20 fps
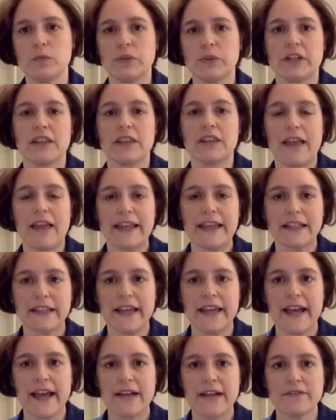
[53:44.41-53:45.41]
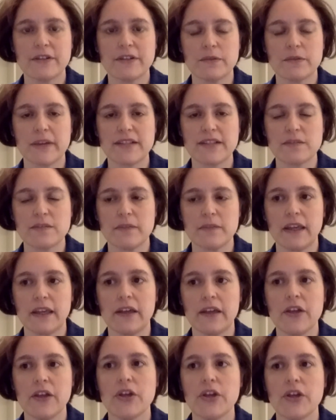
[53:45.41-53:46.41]
would likely have in a
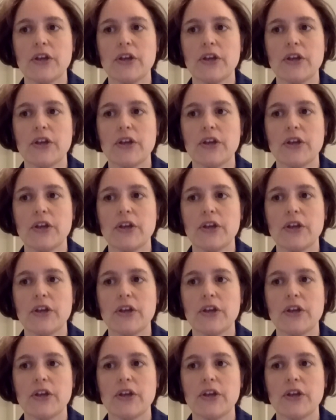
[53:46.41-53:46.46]
resume